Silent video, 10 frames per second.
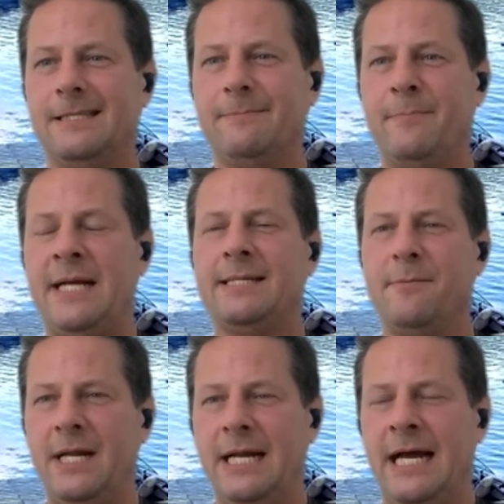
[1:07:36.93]
Make
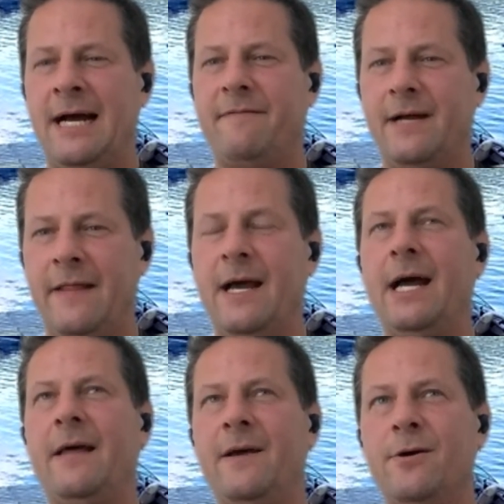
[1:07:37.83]
somebody laugh. And
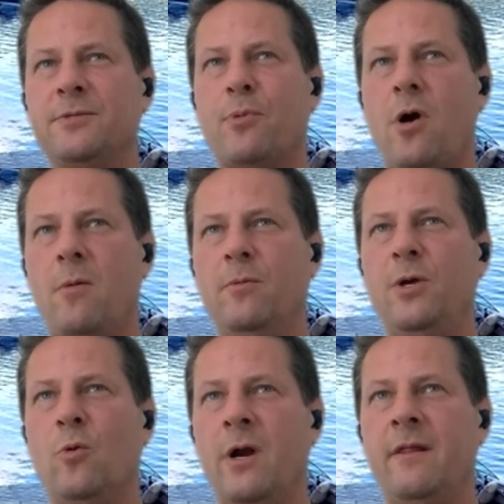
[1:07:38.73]
that was probably
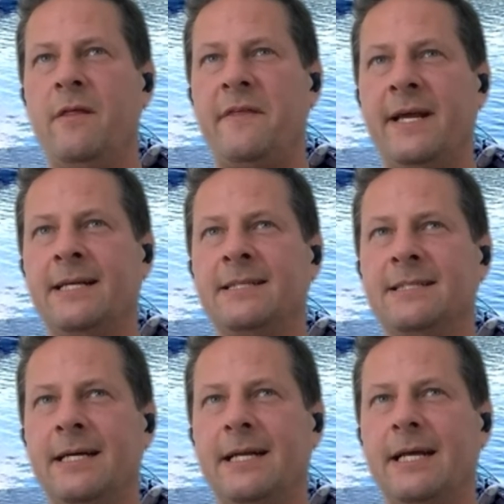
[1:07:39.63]
one of the things
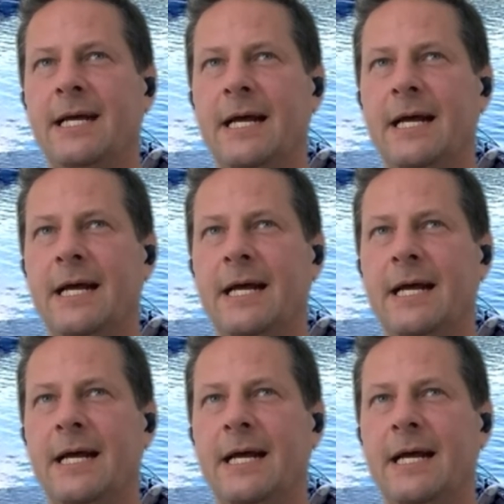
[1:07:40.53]
that